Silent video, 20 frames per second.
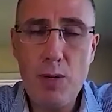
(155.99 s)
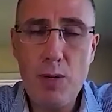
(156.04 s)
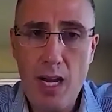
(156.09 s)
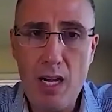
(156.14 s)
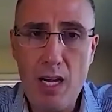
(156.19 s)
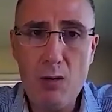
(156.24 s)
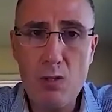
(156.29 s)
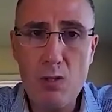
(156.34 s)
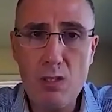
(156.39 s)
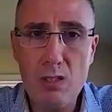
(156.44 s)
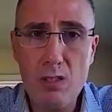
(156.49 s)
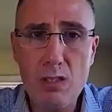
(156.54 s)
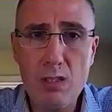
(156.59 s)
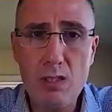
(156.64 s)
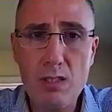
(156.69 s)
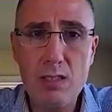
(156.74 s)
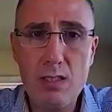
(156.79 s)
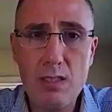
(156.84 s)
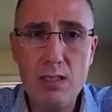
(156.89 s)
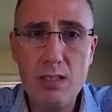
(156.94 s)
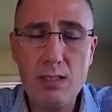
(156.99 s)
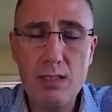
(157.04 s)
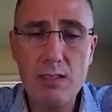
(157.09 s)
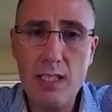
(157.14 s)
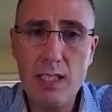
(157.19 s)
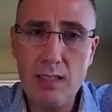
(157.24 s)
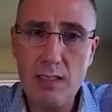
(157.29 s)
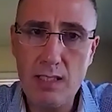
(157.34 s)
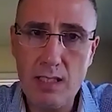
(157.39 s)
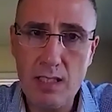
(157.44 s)
power
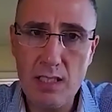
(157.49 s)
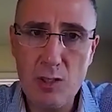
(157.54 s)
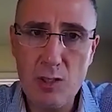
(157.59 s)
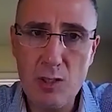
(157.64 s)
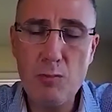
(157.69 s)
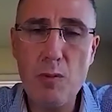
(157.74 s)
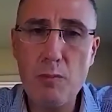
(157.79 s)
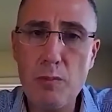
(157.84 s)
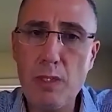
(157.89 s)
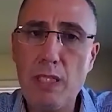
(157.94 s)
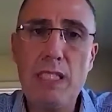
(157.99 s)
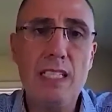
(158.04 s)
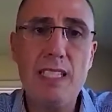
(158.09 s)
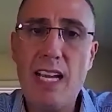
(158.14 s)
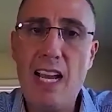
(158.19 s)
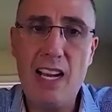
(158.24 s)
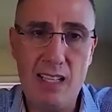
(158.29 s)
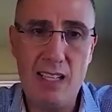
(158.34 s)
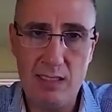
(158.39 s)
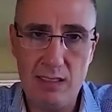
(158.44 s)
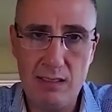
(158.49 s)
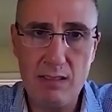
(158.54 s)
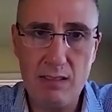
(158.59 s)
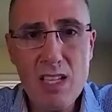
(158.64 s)
that a human being has.